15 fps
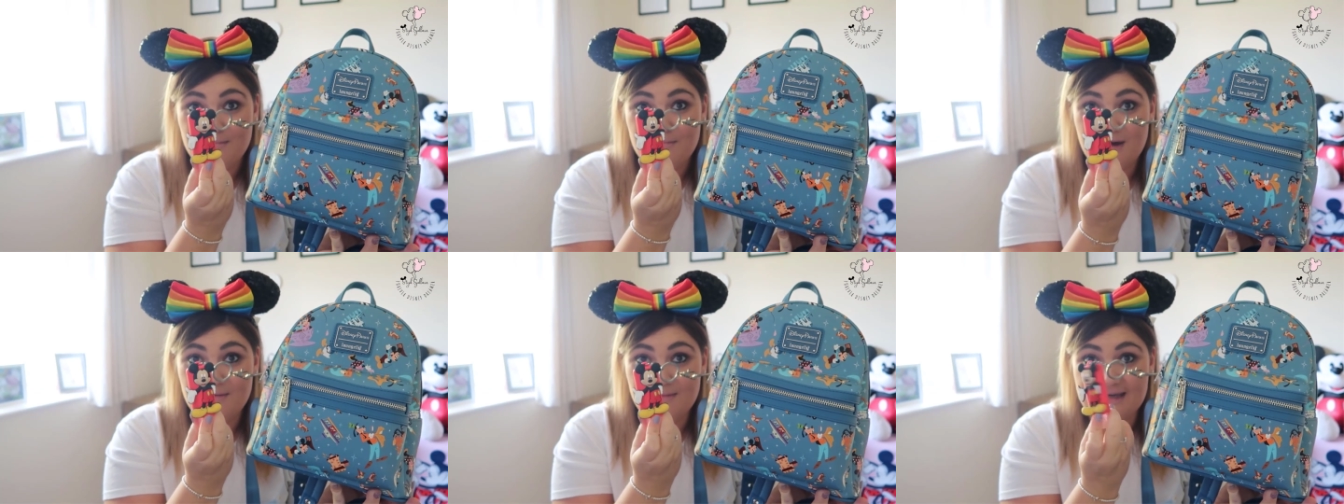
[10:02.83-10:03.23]

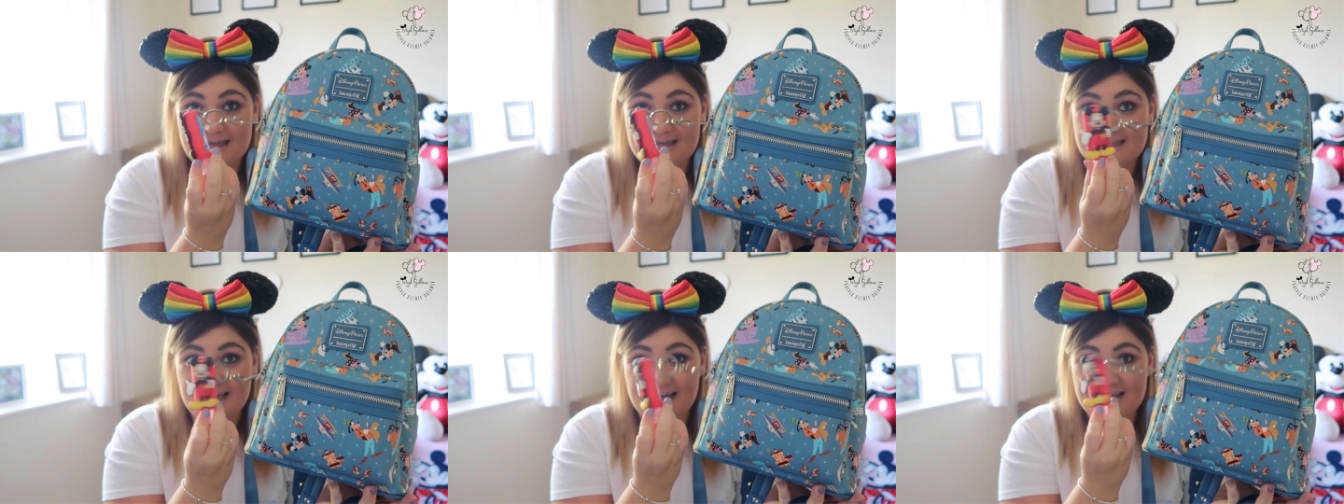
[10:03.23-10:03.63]
my
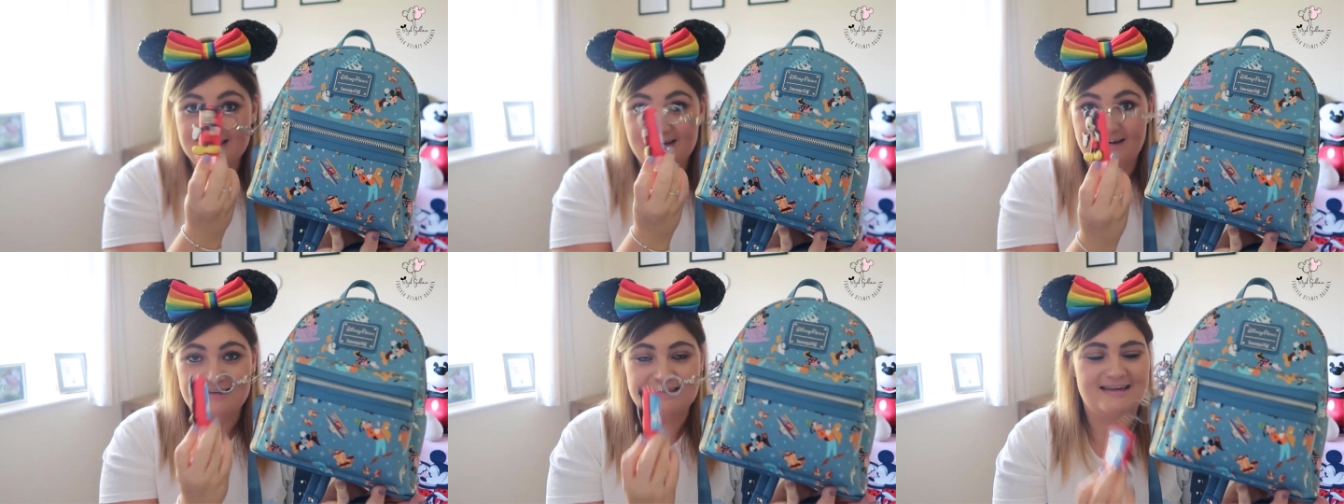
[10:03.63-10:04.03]
Mickey
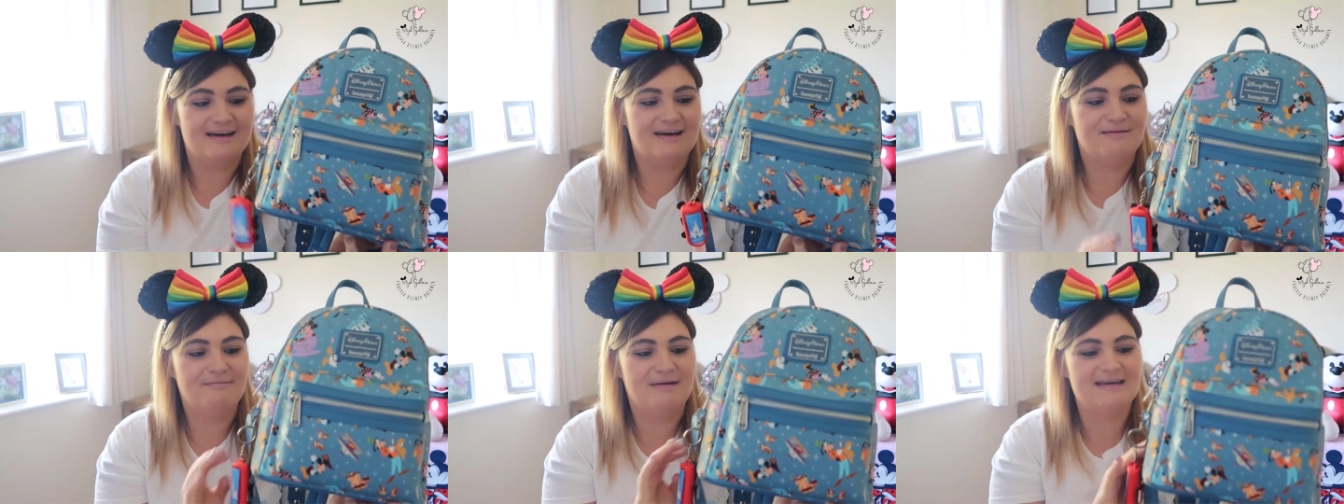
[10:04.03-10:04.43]

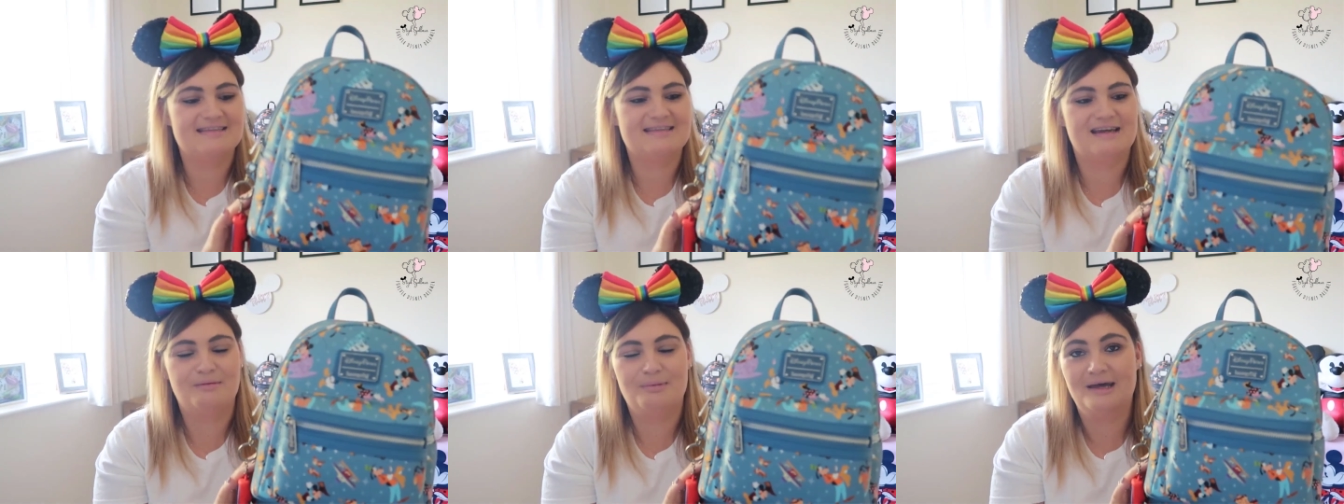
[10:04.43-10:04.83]
sanitizer
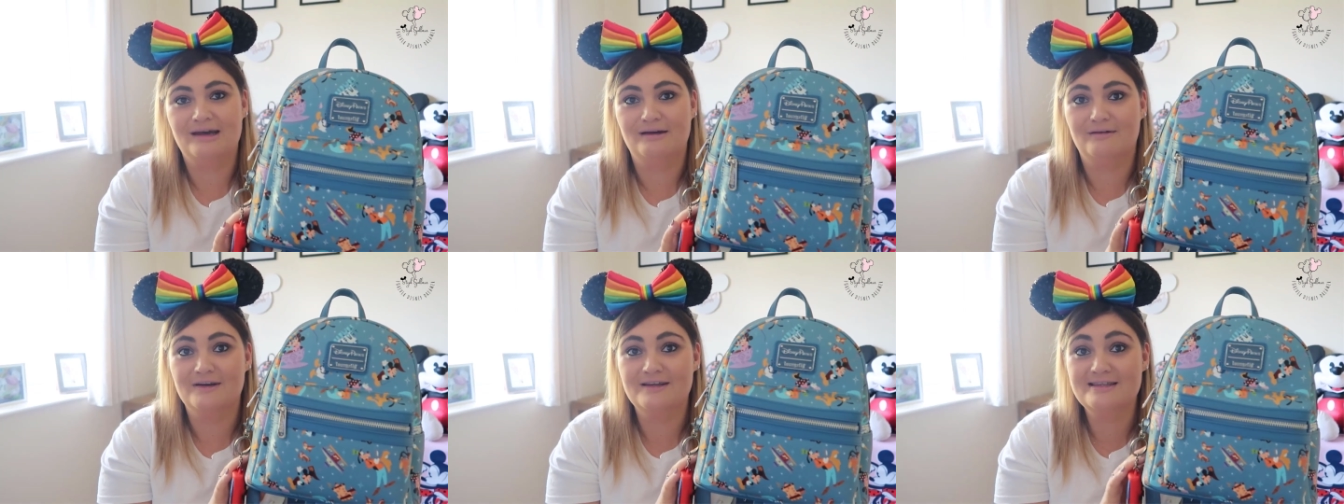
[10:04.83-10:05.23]
makes an
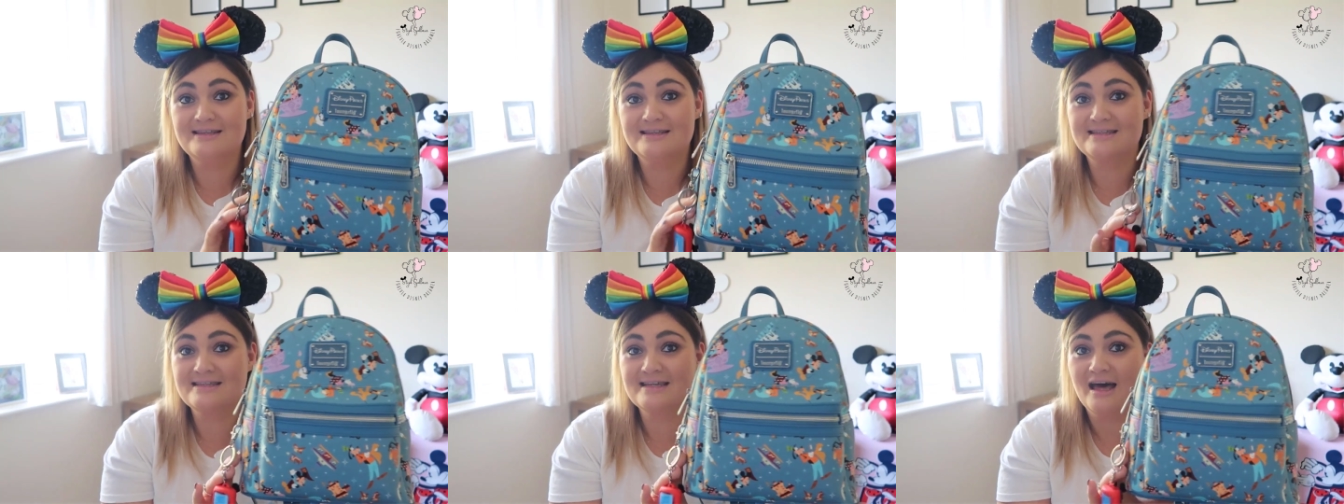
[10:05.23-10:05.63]

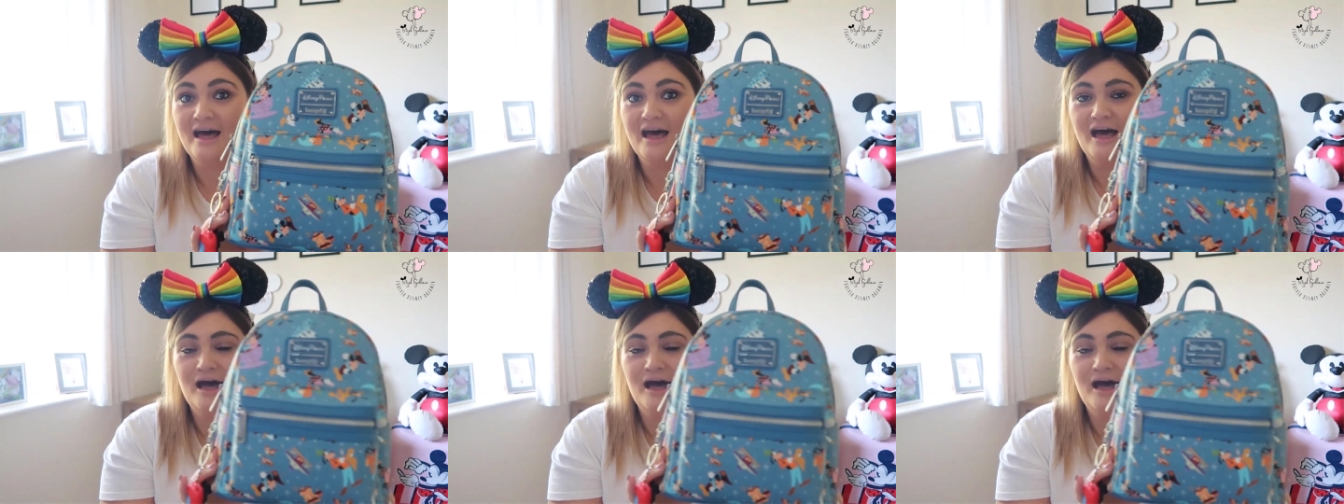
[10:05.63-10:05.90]
appearance.